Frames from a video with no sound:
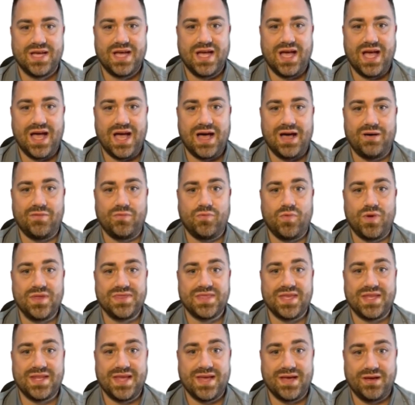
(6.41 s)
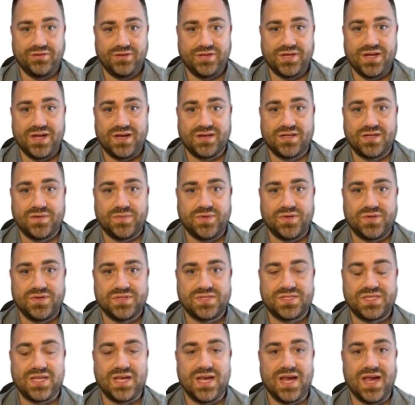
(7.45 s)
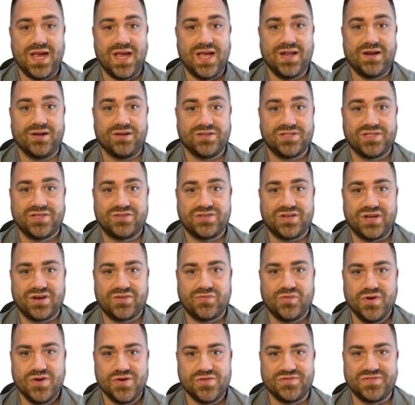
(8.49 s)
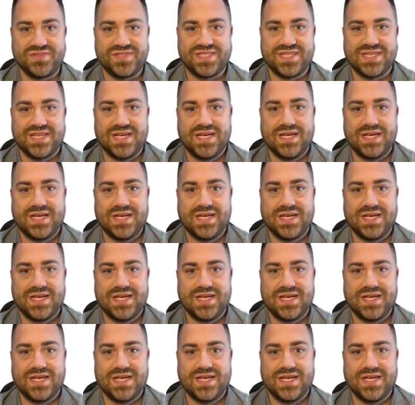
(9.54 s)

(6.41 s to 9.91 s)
wind and hail deductibles and also talk roofs.